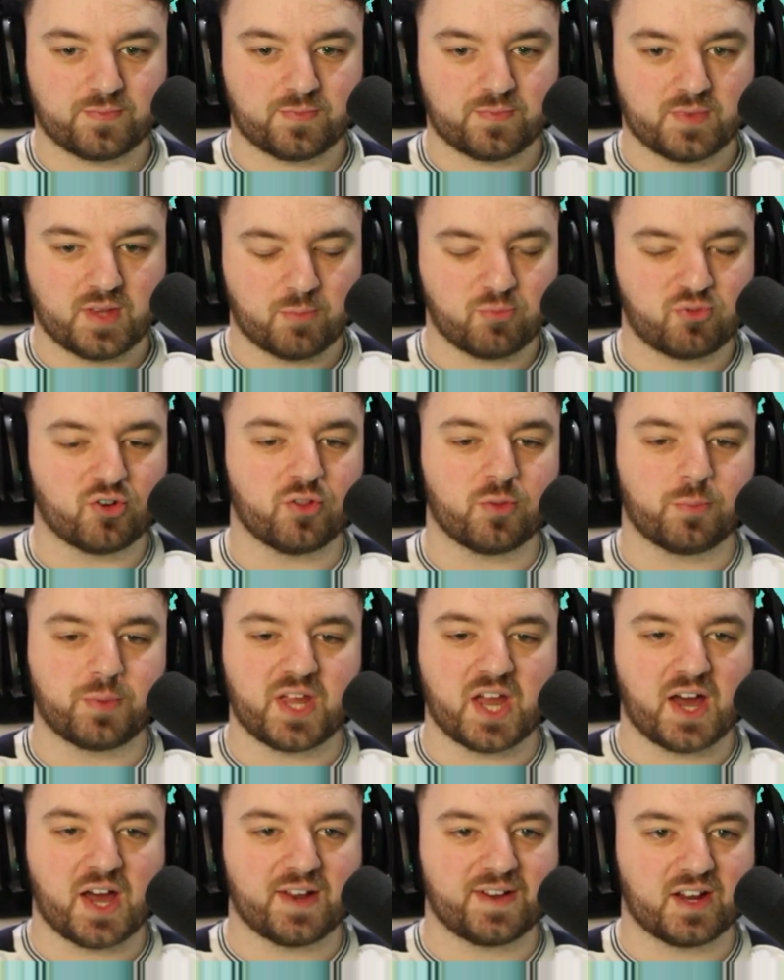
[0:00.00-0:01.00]
I'm sure they'll be
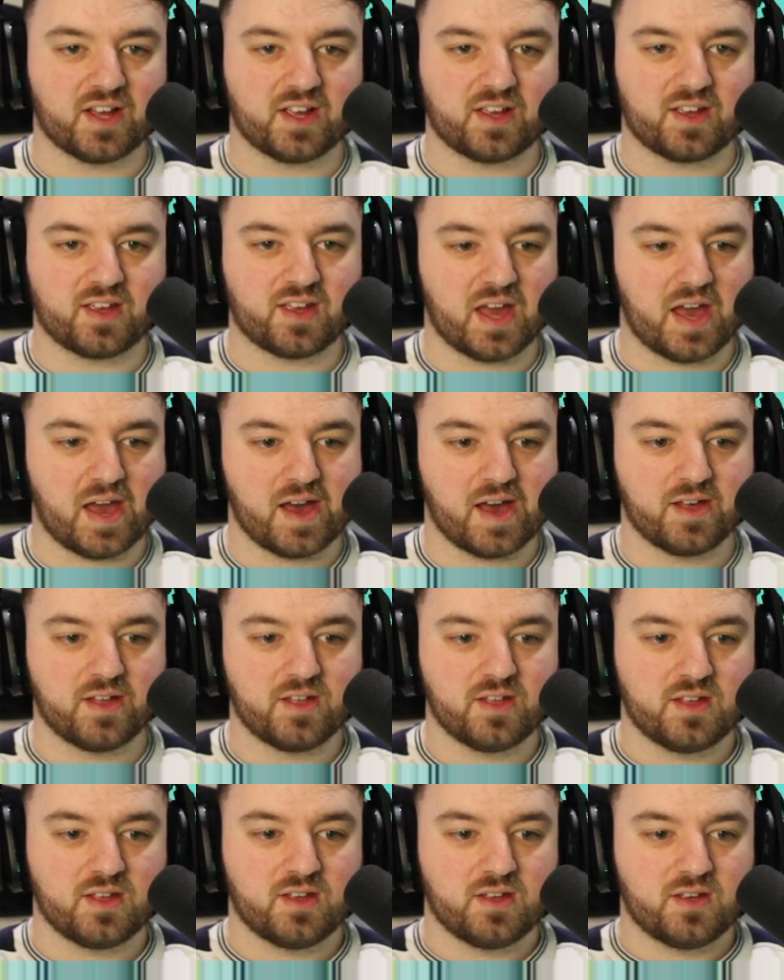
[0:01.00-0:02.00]
adding like, uh,
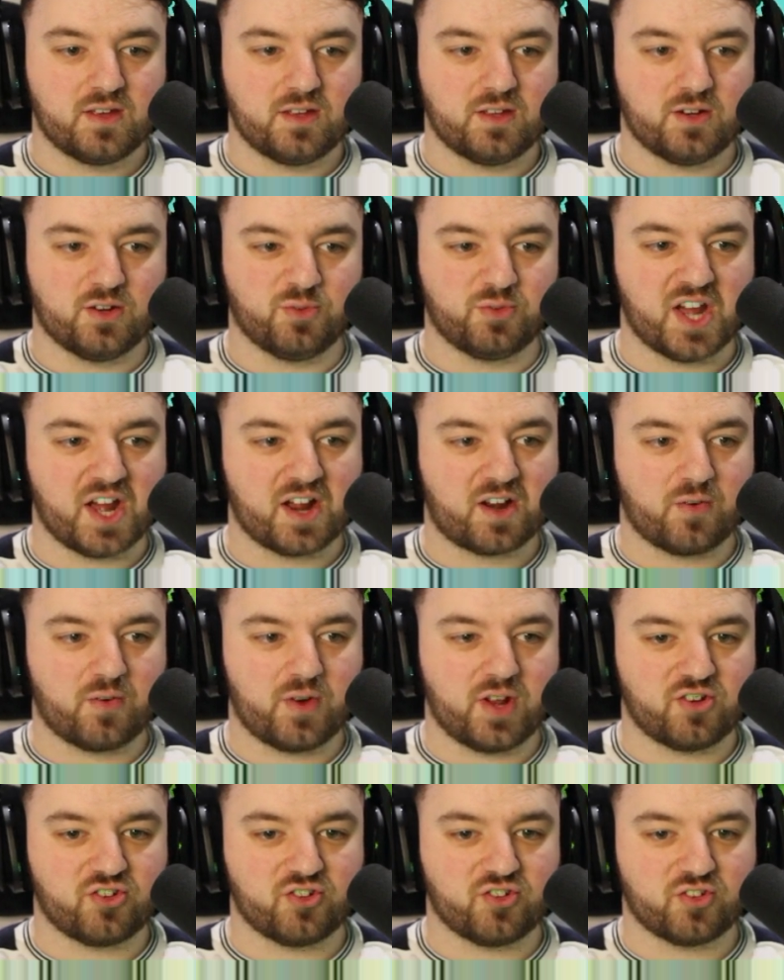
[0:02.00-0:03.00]
you know,
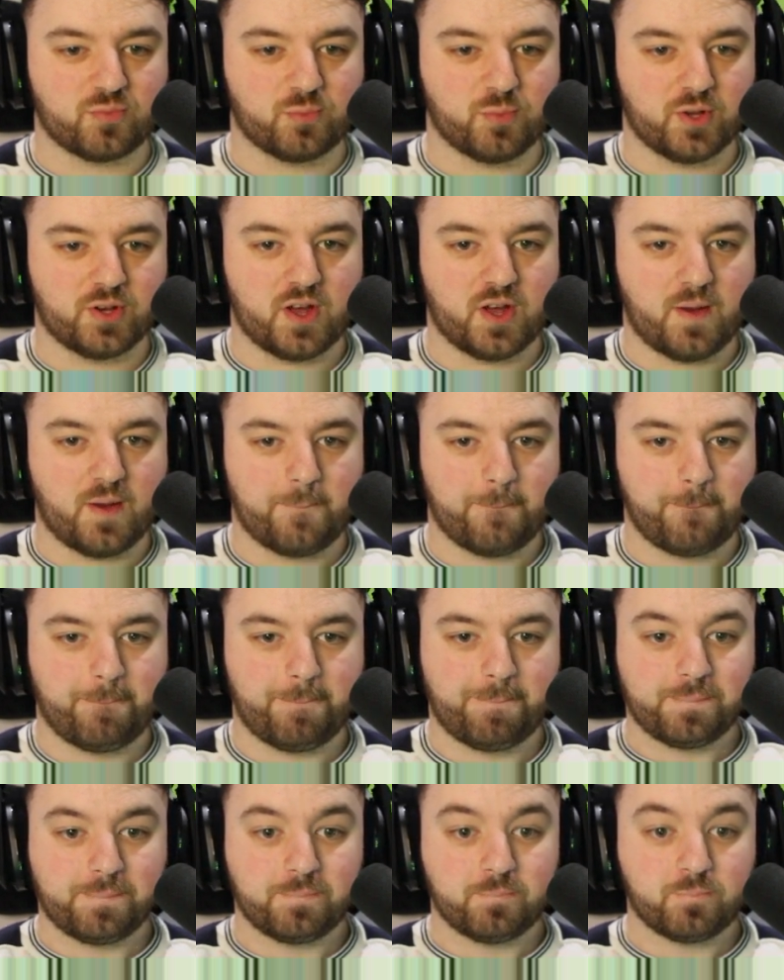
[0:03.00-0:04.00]
decorations and whatnot.
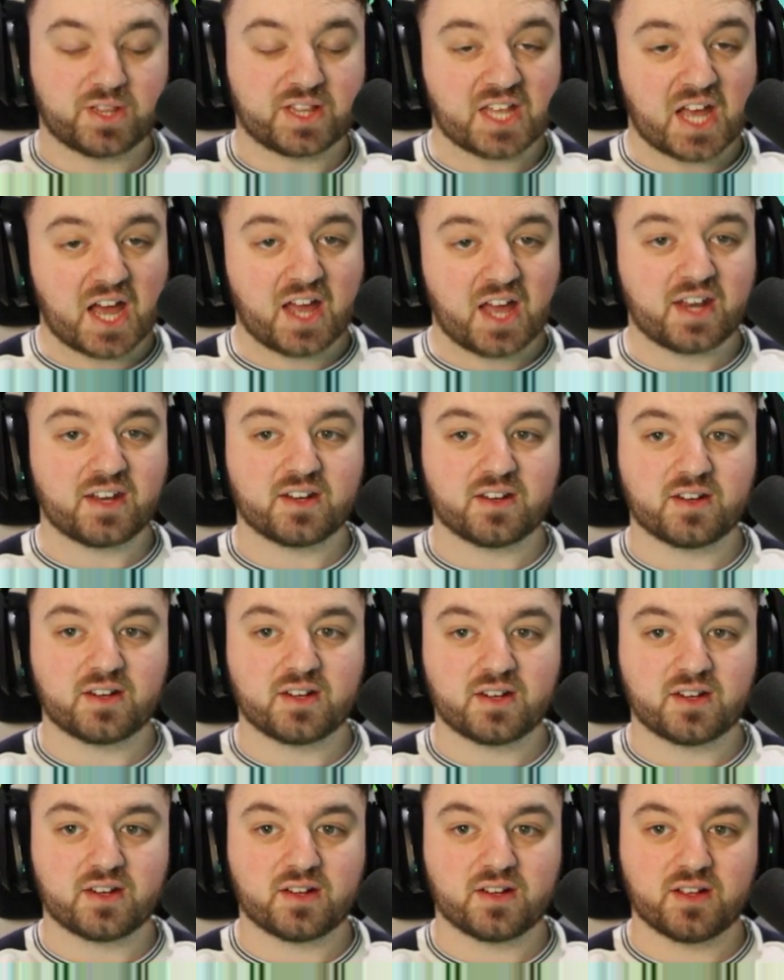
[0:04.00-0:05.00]
But that
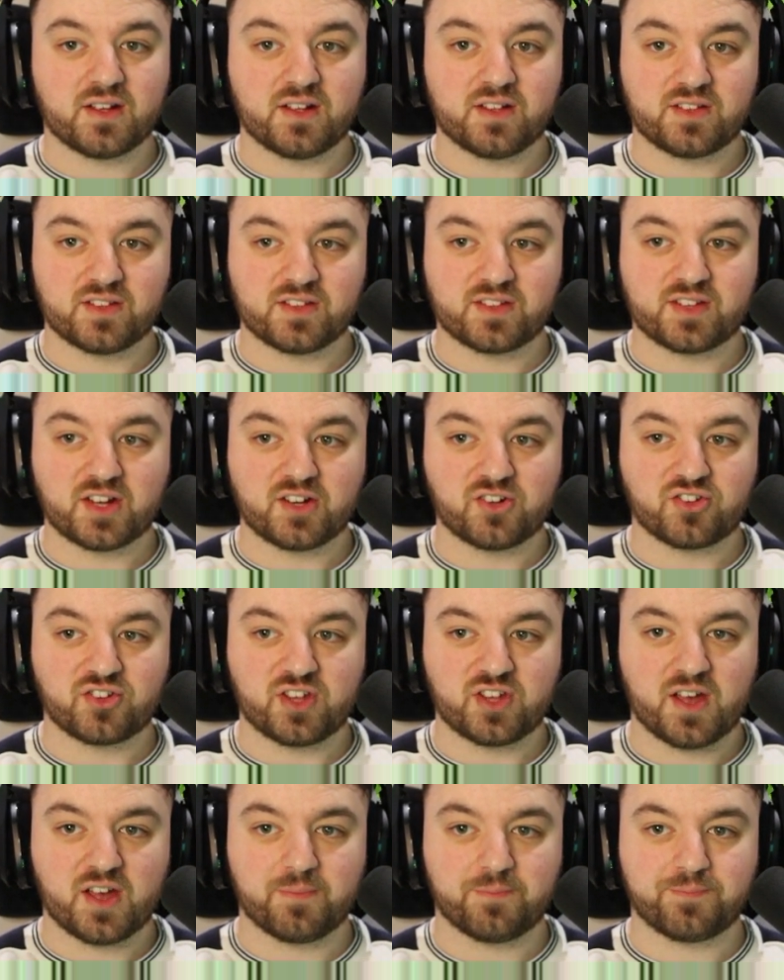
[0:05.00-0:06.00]
is essentially
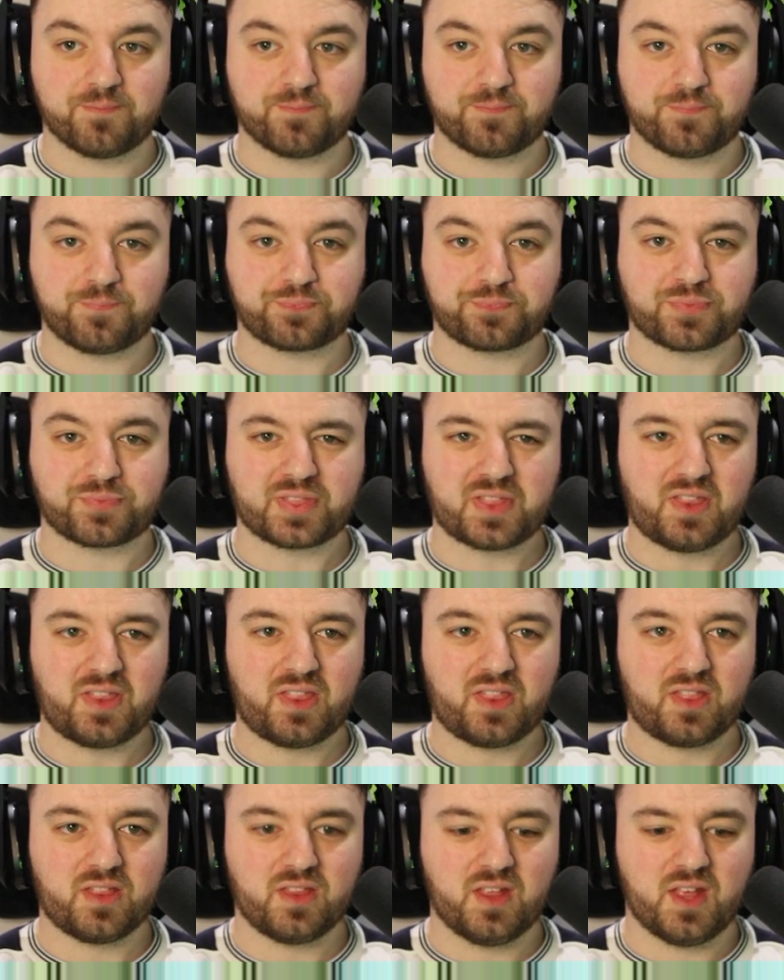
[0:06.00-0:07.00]
it.
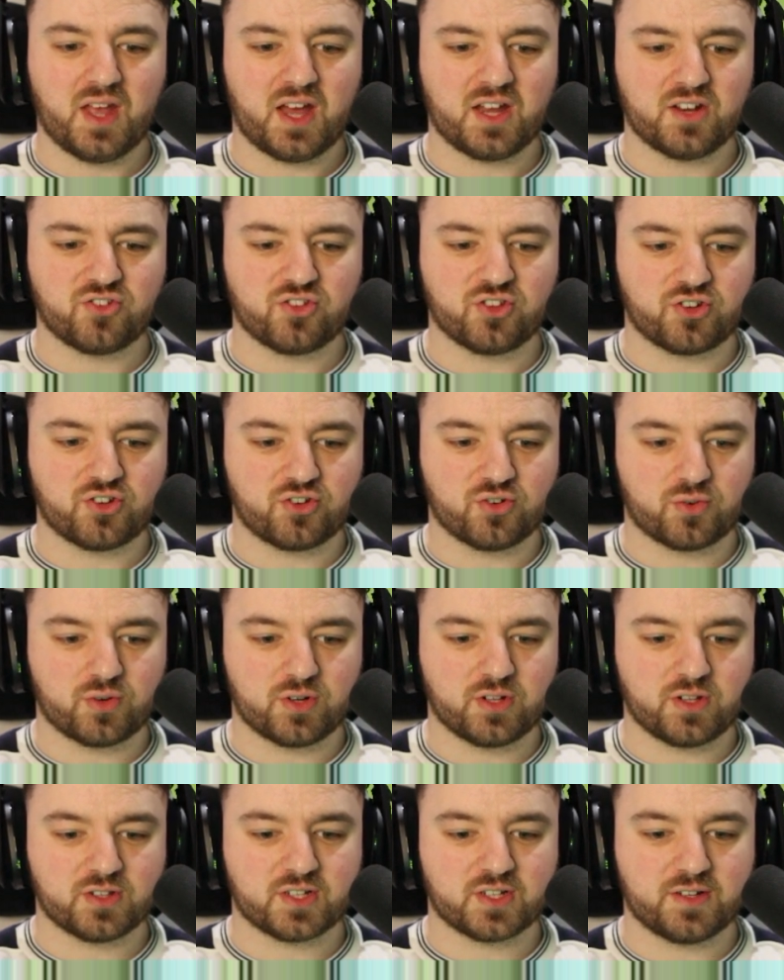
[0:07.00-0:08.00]
That is the
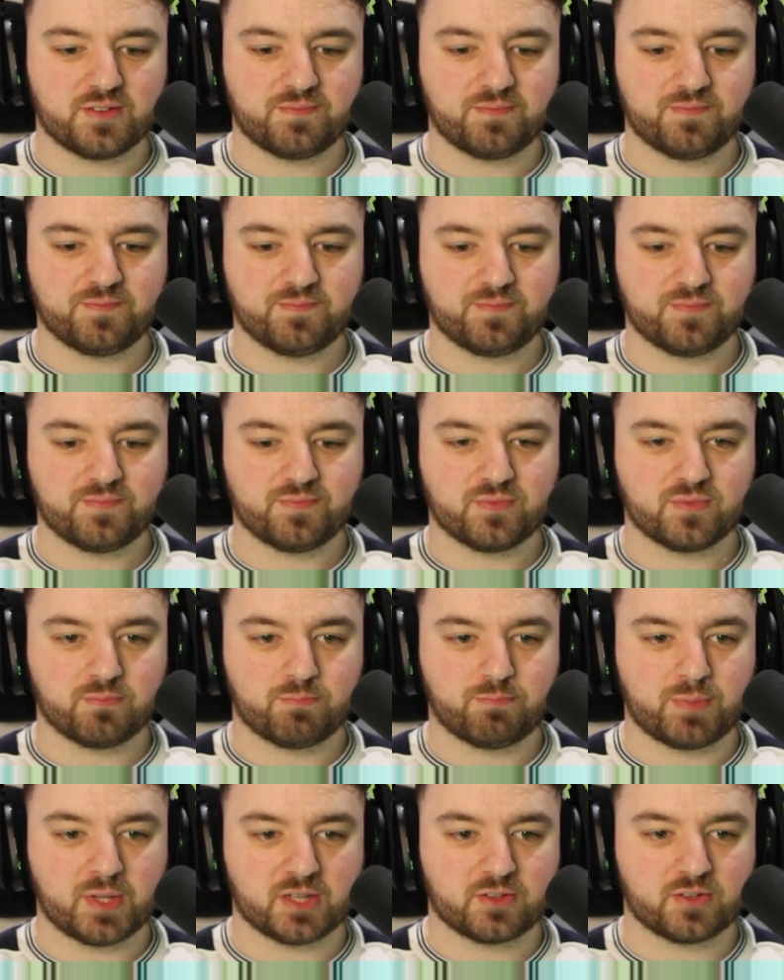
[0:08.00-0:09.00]
tutorial done.
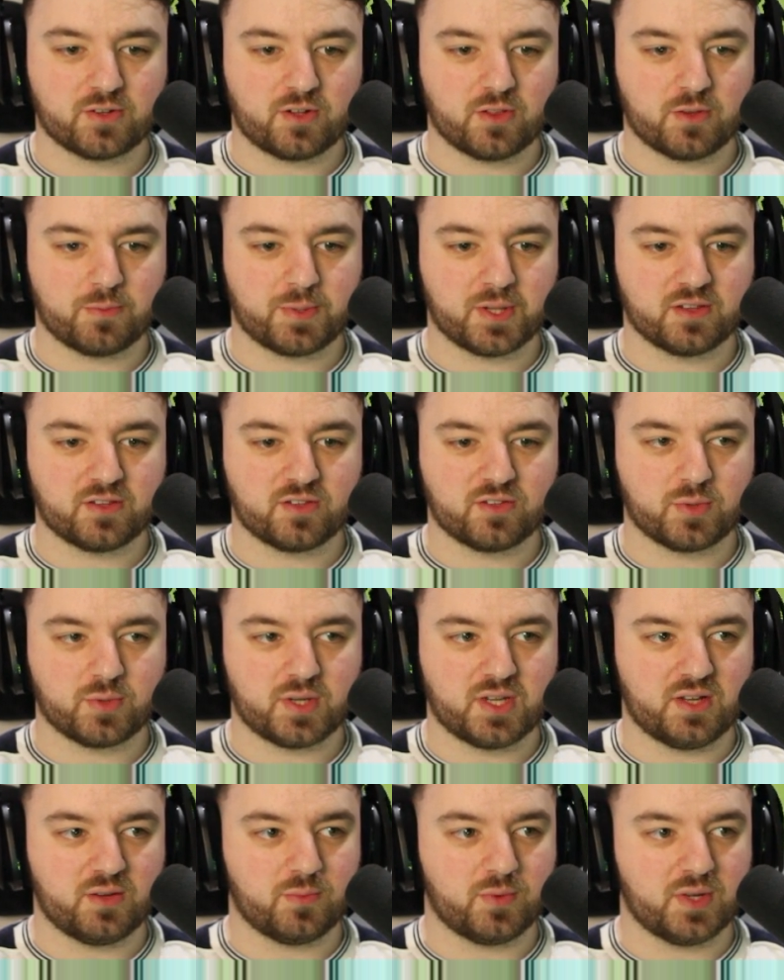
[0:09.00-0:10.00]
Built all the buildings
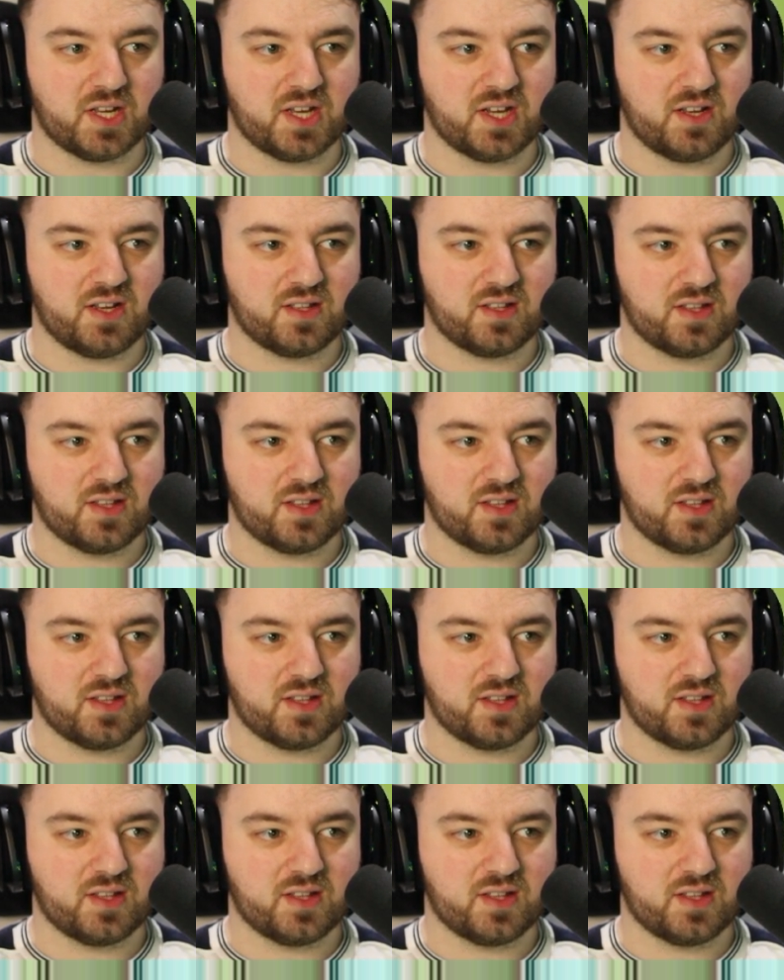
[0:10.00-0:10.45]
we, we need.